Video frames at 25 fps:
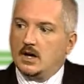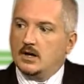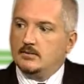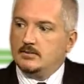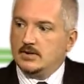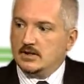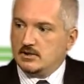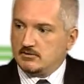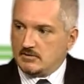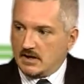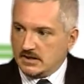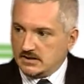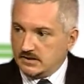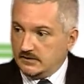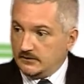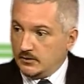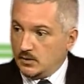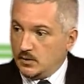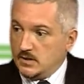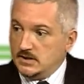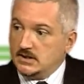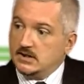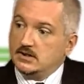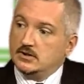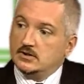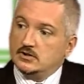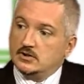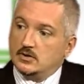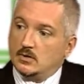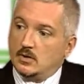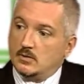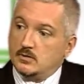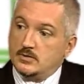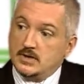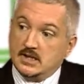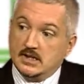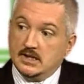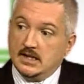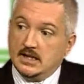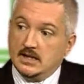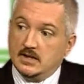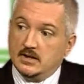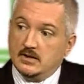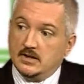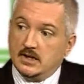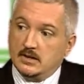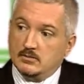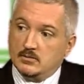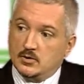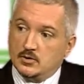interactive quizzes and so on within the
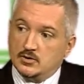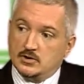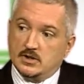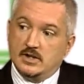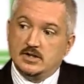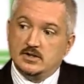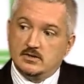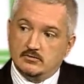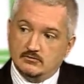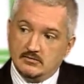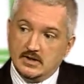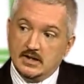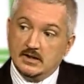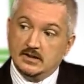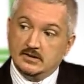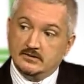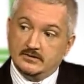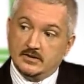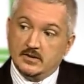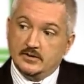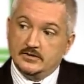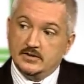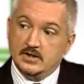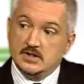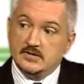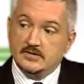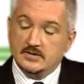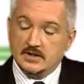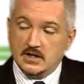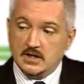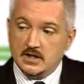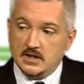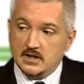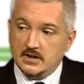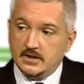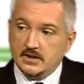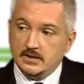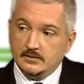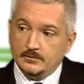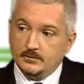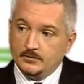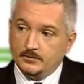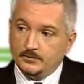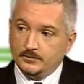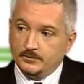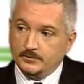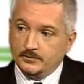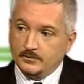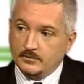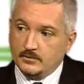e-learning module is a real advantage for the learner.
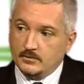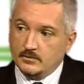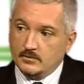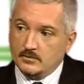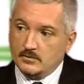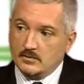Mm-hmm.